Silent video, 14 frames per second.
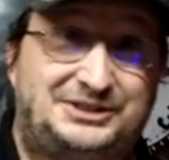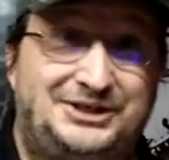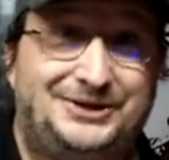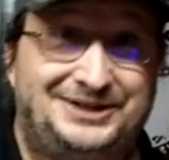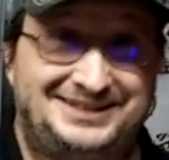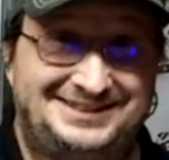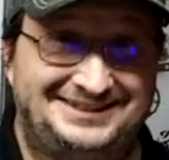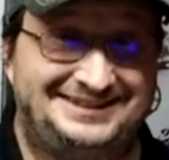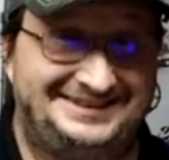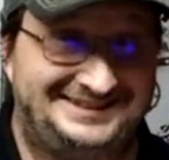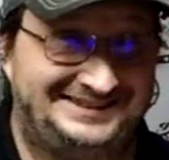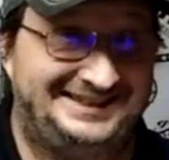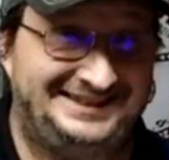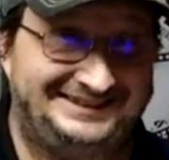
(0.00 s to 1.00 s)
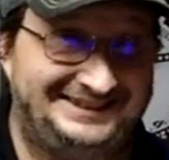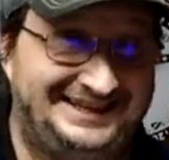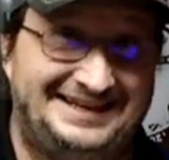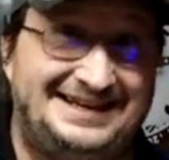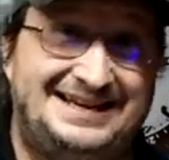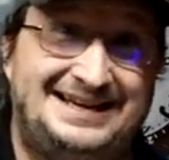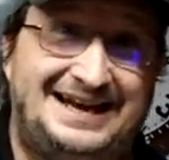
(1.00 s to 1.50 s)
seriously saying
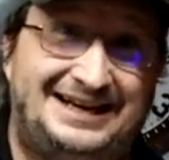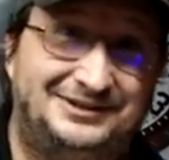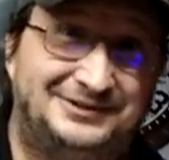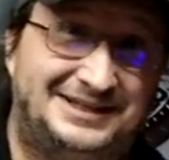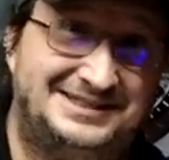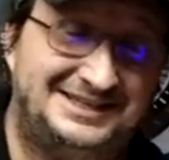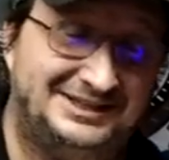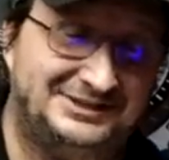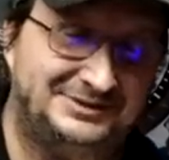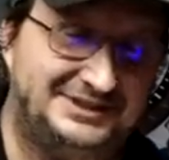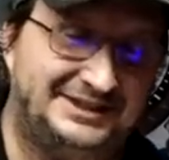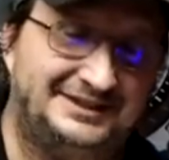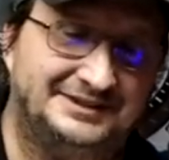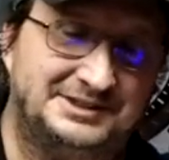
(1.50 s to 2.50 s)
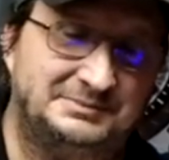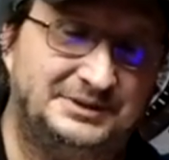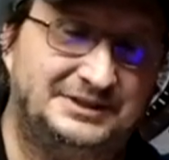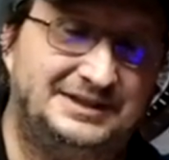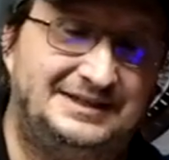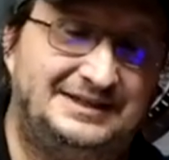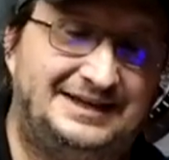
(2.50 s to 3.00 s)
that. I know that sounds ridiculous,
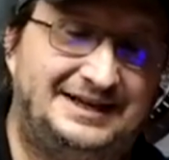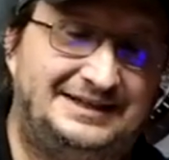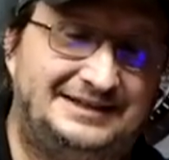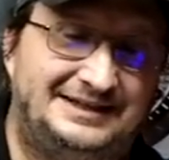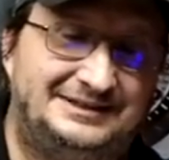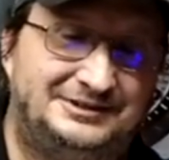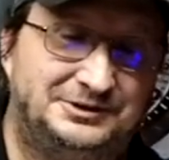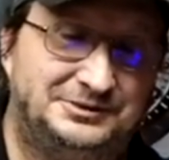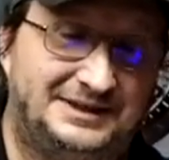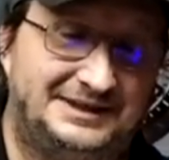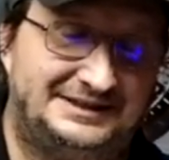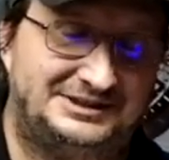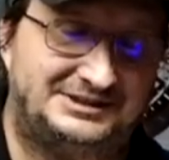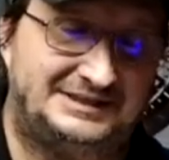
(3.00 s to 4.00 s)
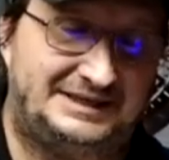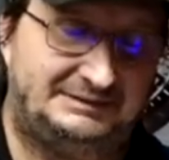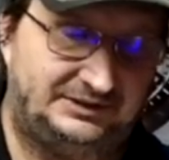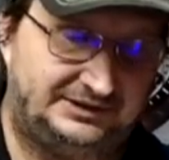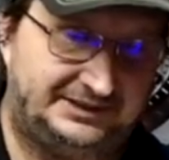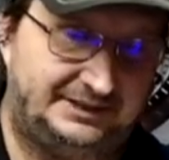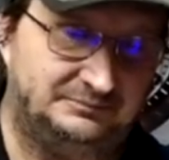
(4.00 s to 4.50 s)
but I, I do. I just, I
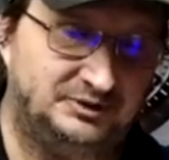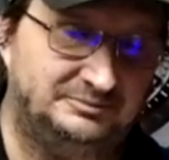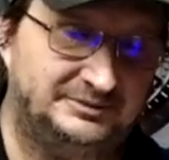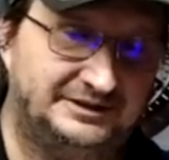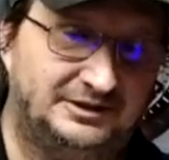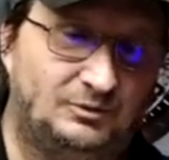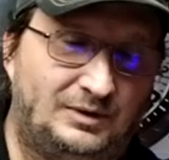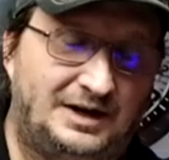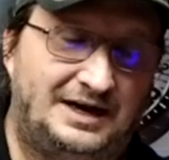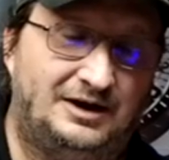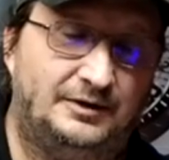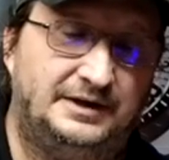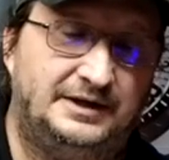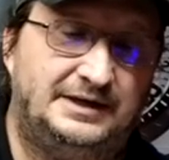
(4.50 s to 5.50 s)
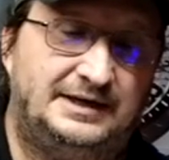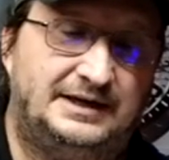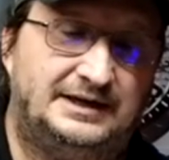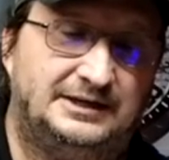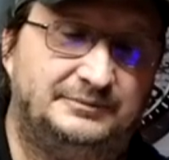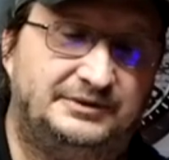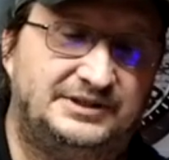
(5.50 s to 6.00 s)
look at that movement wow.
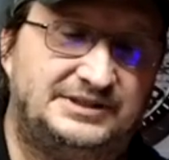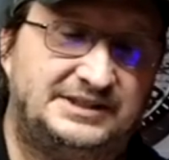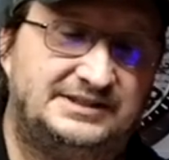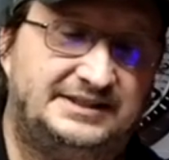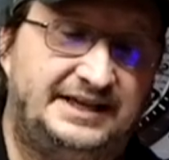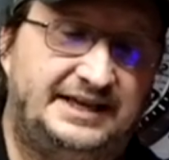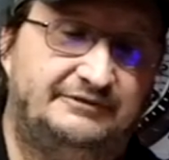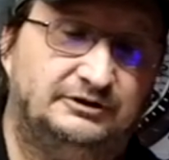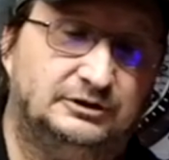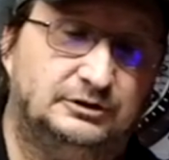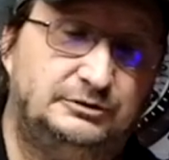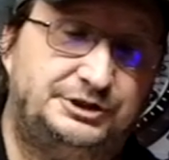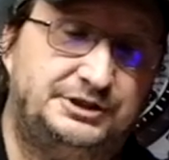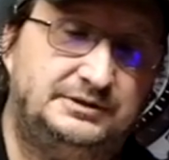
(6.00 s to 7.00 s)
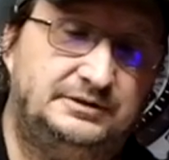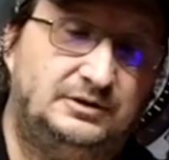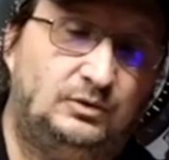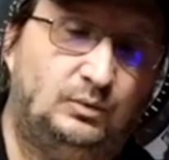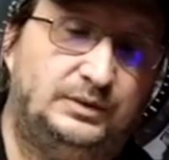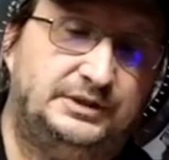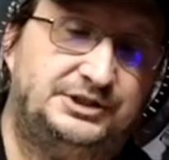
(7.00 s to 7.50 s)
Um, this is the Evolution,
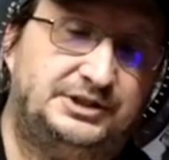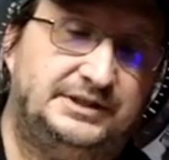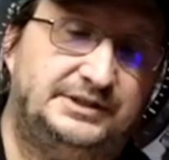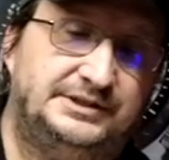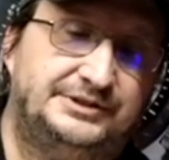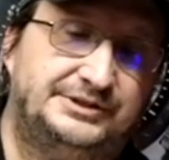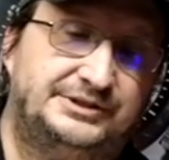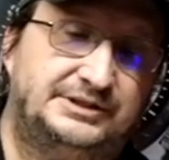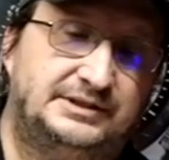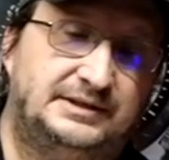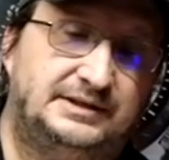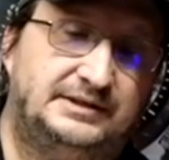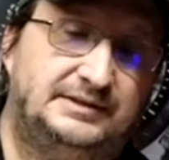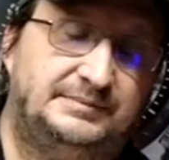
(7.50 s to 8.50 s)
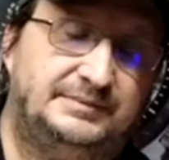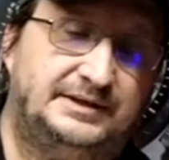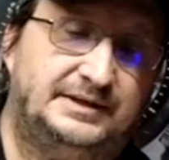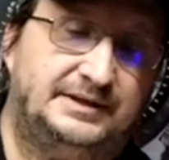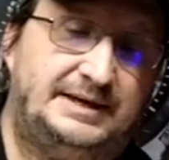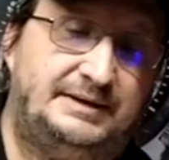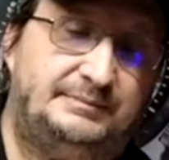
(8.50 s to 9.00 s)
which is
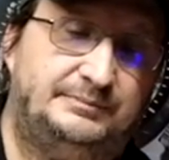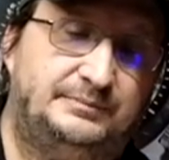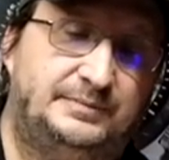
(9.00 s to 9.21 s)
uh,